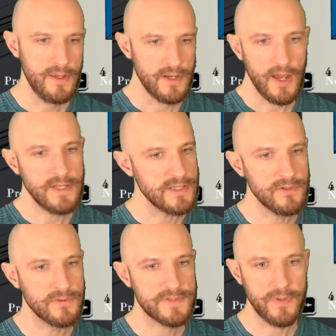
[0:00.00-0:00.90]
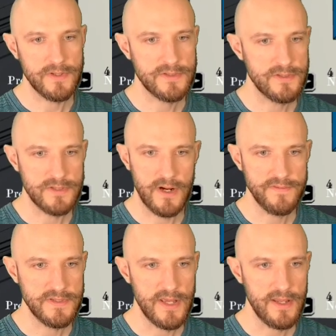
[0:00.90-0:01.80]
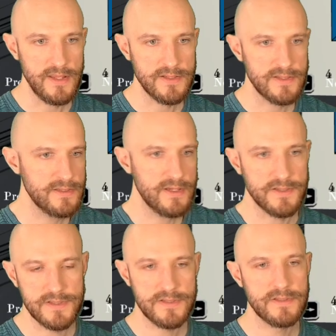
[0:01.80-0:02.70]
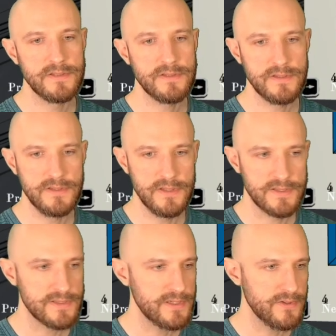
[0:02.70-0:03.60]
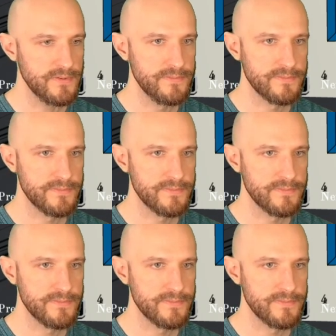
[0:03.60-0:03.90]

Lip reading: An ideal spot to draft a dead end. Yes, I know.